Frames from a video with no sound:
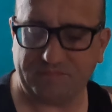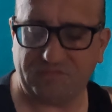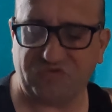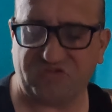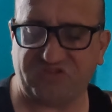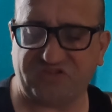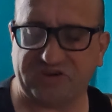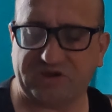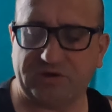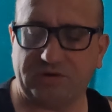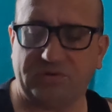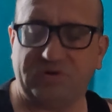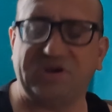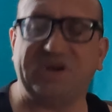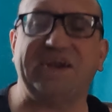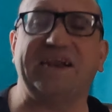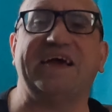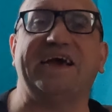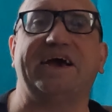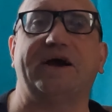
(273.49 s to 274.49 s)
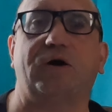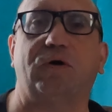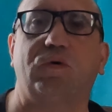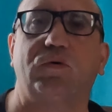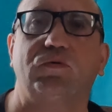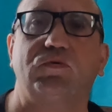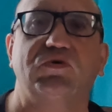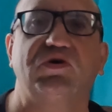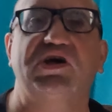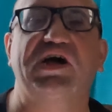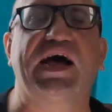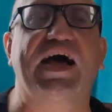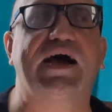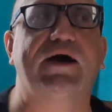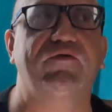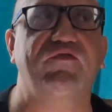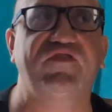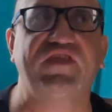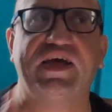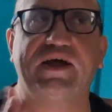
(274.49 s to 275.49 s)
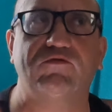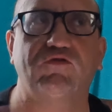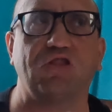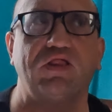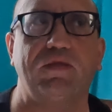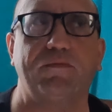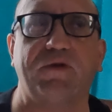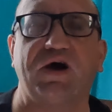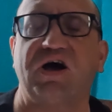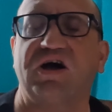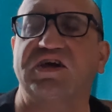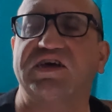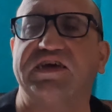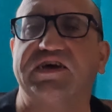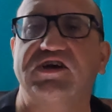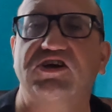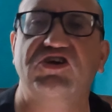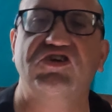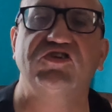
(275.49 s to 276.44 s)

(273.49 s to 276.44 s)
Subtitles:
So now, out there on the market,